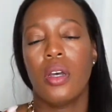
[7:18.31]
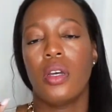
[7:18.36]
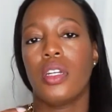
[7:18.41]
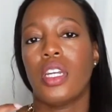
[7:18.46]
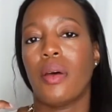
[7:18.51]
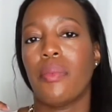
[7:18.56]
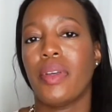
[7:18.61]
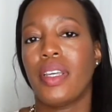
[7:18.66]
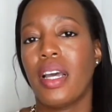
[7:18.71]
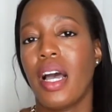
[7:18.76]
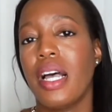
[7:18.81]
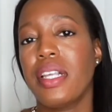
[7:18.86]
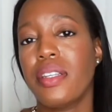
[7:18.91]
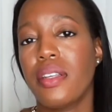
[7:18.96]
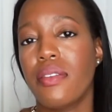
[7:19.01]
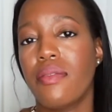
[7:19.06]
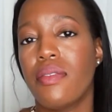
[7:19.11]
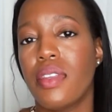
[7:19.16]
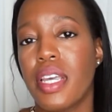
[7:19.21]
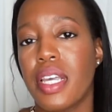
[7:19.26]
Now, because
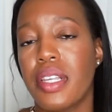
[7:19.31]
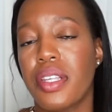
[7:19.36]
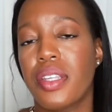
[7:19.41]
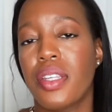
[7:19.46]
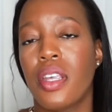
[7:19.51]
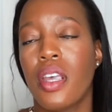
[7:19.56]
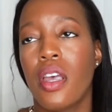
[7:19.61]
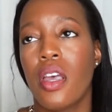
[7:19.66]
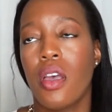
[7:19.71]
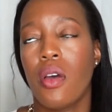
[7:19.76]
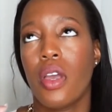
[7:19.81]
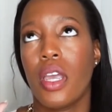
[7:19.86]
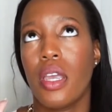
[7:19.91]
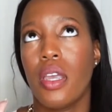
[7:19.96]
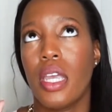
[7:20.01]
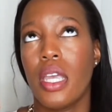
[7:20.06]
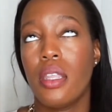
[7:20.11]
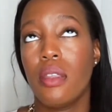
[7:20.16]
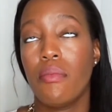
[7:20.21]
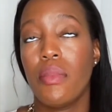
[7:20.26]
of this,
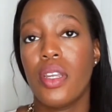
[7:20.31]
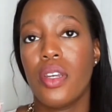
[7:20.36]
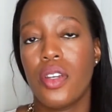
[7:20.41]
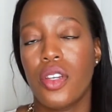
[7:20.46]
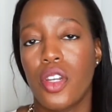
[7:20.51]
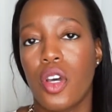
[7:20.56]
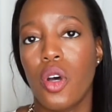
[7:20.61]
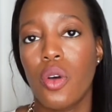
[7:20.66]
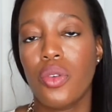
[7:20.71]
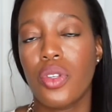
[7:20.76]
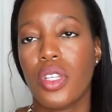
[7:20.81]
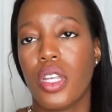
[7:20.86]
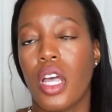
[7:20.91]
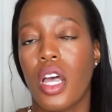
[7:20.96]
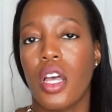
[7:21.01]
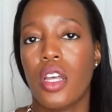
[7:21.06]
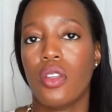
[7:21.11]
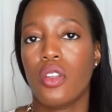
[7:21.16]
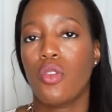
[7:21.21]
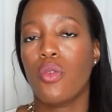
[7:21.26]
in
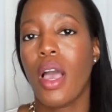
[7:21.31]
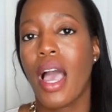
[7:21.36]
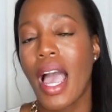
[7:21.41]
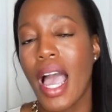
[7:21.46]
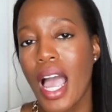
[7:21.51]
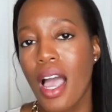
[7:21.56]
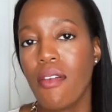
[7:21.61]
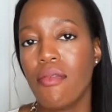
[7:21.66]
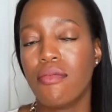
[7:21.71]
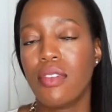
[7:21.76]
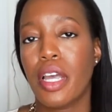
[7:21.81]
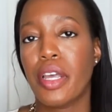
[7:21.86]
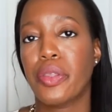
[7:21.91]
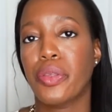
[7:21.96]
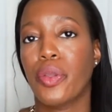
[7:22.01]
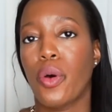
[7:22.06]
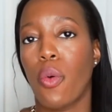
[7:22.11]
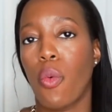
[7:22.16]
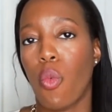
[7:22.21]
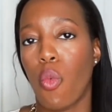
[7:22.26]
Mendoza, you have like
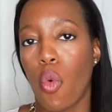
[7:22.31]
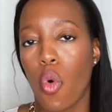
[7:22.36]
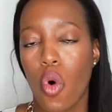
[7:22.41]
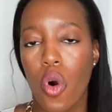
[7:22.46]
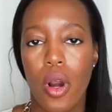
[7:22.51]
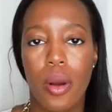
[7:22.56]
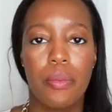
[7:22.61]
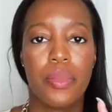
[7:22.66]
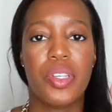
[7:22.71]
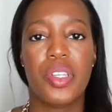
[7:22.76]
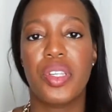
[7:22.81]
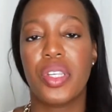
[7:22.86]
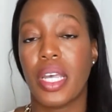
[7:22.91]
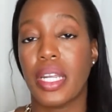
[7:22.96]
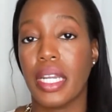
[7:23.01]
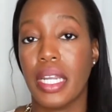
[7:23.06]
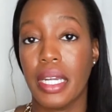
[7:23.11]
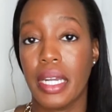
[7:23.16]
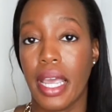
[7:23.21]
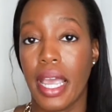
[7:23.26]
the warm,
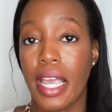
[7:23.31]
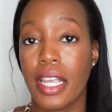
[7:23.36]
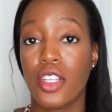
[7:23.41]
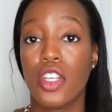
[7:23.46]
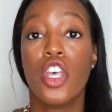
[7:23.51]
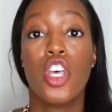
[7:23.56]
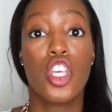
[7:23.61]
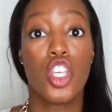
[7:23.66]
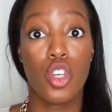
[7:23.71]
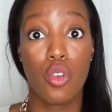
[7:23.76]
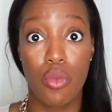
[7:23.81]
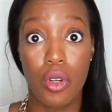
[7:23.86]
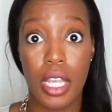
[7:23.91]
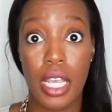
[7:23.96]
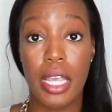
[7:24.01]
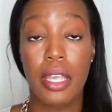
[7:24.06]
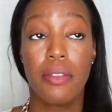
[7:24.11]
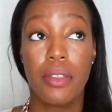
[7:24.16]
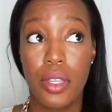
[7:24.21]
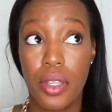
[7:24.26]
sunny days. You
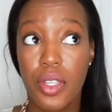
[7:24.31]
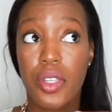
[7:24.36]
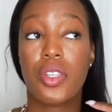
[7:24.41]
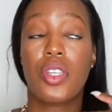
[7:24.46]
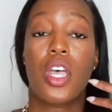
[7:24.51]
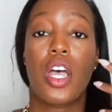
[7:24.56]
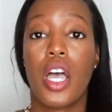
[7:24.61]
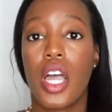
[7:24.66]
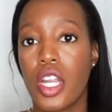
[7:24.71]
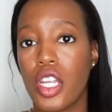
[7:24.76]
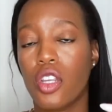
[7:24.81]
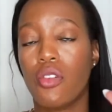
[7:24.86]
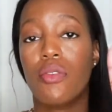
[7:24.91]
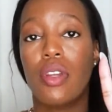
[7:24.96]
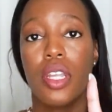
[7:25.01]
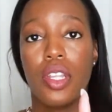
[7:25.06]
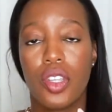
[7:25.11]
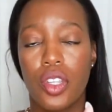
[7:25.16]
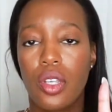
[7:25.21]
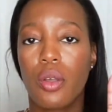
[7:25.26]
need the sun, you
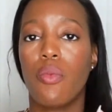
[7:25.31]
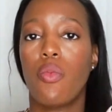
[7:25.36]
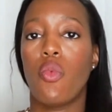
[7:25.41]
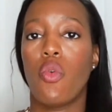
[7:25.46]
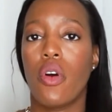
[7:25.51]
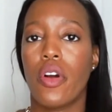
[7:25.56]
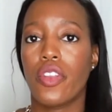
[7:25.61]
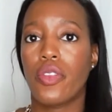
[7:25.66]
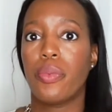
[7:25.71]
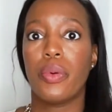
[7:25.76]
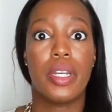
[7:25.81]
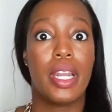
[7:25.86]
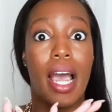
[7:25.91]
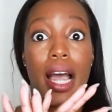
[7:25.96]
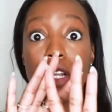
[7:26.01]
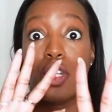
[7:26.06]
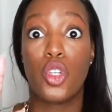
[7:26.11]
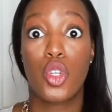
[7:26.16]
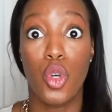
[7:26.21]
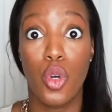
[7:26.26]
need some warmth, but
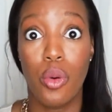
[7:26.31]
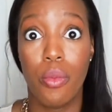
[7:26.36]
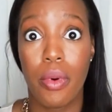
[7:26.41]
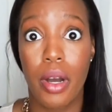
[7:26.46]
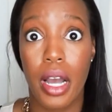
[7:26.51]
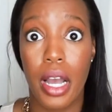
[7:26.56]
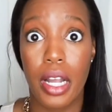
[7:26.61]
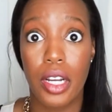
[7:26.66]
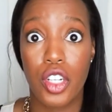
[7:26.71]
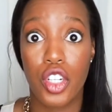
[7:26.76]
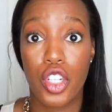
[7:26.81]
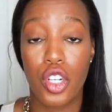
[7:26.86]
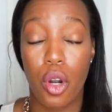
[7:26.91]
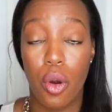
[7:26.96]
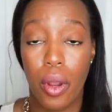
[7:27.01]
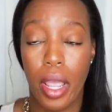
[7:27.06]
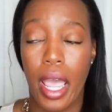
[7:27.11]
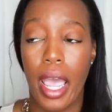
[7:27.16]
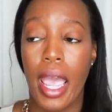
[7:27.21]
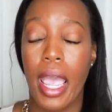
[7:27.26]
not too much,
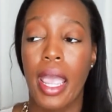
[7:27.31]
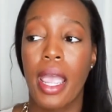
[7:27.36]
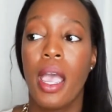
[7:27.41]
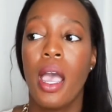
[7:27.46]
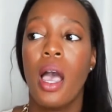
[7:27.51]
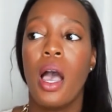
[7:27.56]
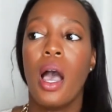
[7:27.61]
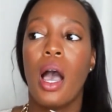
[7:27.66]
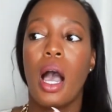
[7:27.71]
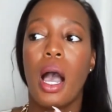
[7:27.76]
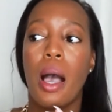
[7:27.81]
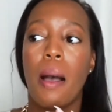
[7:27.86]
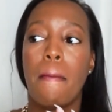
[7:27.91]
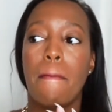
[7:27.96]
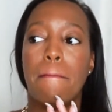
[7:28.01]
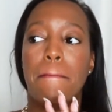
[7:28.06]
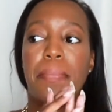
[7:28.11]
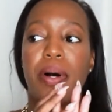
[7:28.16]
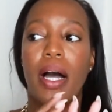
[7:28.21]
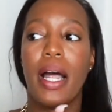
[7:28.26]
okay?
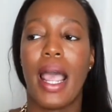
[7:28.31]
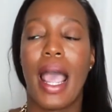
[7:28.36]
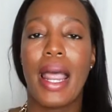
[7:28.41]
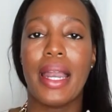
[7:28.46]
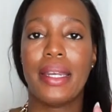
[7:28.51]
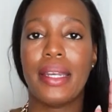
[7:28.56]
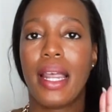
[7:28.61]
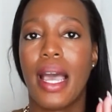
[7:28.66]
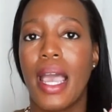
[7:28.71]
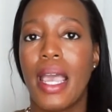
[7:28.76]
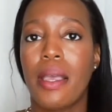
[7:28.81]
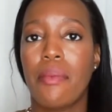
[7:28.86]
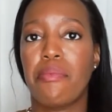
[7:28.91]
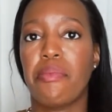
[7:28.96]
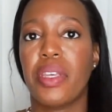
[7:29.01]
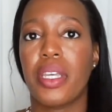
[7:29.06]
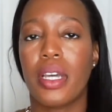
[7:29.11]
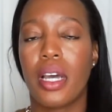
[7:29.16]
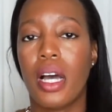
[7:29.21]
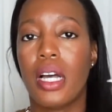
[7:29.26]
But at night,
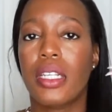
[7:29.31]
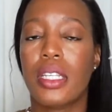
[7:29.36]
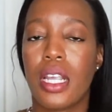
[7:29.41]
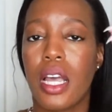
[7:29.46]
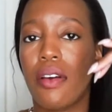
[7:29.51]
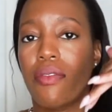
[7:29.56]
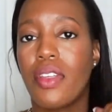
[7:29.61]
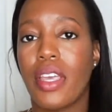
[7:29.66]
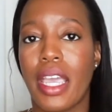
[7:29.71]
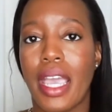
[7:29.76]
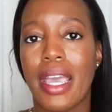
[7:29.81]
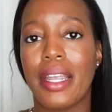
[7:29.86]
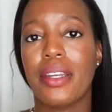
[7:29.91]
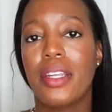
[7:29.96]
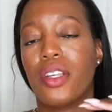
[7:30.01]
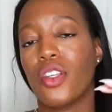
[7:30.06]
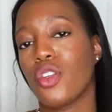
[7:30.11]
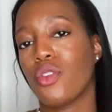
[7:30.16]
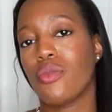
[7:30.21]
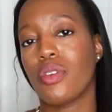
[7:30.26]
because of the
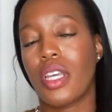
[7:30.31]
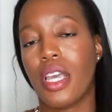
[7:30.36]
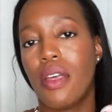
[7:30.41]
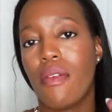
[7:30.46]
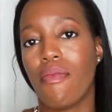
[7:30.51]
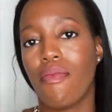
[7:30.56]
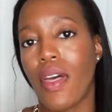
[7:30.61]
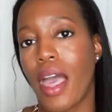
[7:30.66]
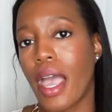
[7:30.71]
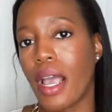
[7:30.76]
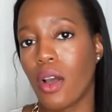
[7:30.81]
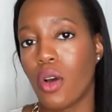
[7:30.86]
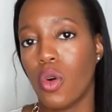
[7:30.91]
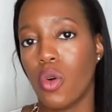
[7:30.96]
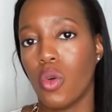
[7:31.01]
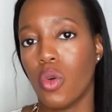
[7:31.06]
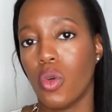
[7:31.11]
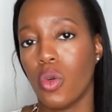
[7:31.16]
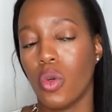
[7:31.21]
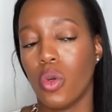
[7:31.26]
Andes, you get that
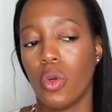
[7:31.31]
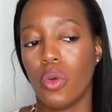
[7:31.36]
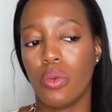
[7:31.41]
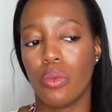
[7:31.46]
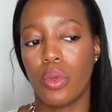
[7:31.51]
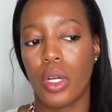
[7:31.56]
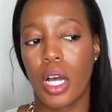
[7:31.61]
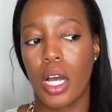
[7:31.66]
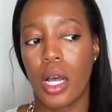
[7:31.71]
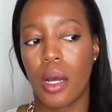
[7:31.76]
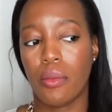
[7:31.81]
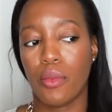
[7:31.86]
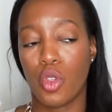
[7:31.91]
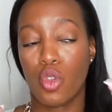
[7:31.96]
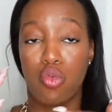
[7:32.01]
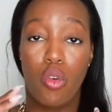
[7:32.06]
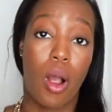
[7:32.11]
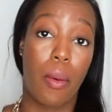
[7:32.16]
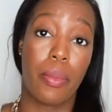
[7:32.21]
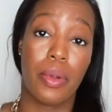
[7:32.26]
cool
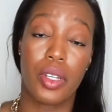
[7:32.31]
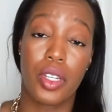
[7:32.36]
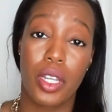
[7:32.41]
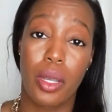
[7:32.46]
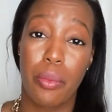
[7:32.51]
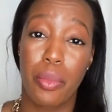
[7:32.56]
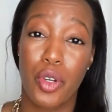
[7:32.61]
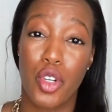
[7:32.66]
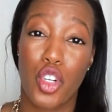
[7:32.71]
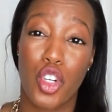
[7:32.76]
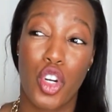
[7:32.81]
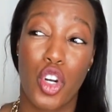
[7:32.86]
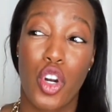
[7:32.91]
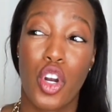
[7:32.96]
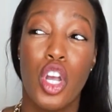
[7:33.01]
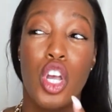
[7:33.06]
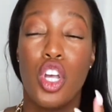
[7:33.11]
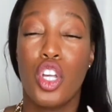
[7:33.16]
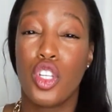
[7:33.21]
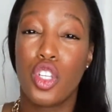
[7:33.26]
drop in
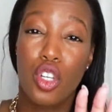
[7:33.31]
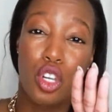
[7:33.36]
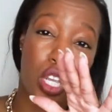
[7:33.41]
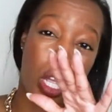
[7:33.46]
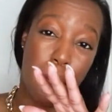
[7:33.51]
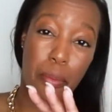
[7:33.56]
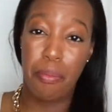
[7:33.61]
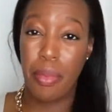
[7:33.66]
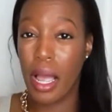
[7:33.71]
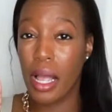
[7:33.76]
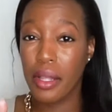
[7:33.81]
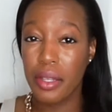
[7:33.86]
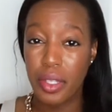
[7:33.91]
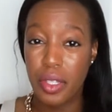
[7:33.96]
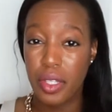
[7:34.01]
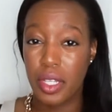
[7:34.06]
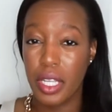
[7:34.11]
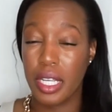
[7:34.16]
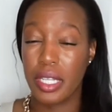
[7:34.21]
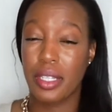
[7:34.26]
temperature, so you
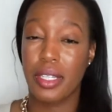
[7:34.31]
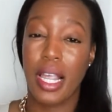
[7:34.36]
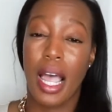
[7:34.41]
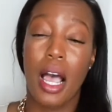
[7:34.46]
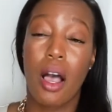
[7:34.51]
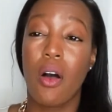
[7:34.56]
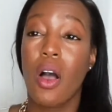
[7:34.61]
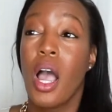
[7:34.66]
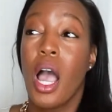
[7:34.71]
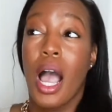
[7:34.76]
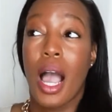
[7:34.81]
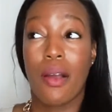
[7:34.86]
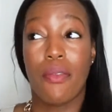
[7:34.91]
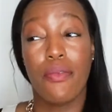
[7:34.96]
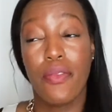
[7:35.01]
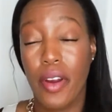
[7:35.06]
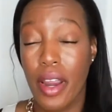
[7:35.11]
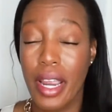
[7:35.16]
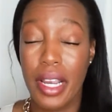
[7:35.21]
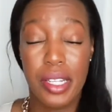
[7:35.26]
balance things out. I'm
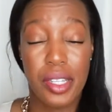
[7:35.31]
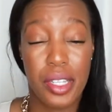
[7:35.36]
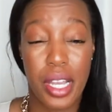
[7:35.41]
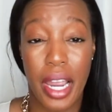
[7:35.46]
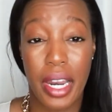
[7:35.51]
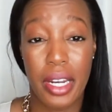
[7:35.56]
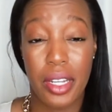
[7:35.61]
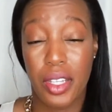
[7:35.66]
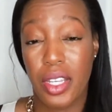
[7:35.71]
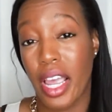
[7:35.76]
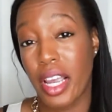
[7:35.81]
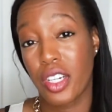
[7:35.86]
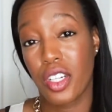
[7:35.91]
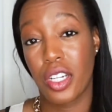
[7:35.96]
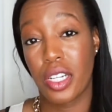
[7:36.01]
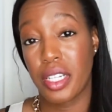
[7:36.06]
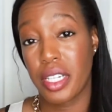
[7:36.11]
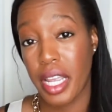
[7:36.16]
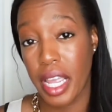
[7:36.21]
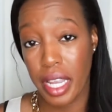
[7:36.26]
very excited to
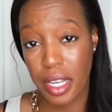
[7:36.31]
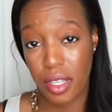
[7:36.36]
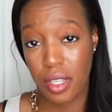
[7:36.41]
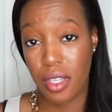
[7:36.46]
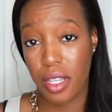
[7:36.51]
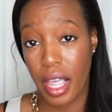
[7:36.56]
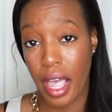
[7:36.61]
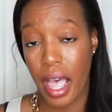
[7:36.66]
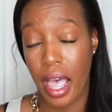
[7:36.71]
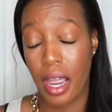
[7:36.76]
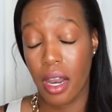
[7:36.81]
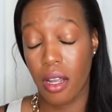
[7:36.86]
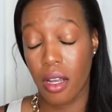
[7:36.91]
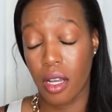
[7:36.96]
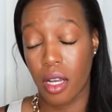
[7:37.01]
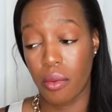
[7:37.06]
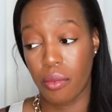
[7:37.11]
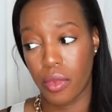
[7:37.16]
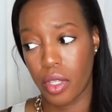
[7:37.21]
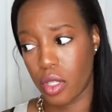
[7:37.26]
actually taste
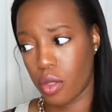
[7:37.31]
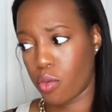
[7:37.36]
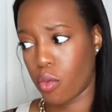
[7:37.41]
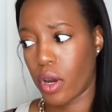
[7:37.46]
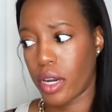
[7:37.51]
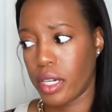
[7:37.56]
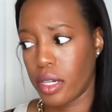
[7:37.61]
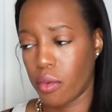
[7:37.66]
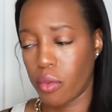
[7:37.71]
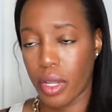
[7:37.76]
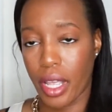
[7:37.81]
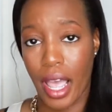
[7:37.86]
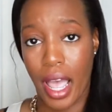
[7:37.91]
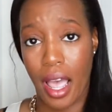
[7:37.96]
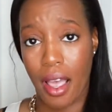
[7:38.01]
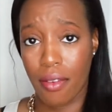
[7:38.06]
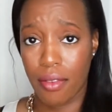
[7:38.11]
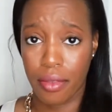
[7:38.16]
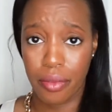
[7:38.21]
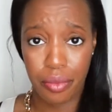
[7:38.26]
that, this wine that we
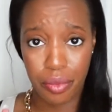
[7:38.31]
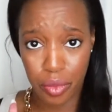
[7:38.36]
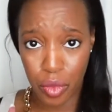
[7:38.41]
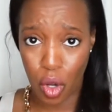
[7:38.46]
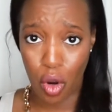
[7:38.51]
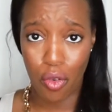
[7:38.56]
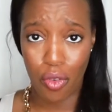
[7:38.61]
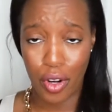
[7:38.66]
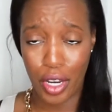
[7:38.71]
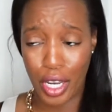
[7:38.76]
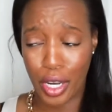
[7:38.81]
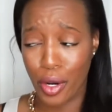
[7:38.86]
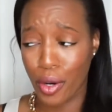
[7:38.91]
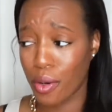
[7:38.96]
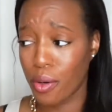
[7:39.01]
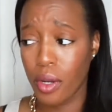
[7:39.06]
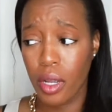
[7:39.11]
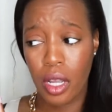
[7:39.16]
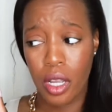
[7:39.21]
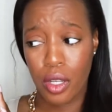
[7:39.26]
have over
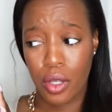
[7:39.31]
here.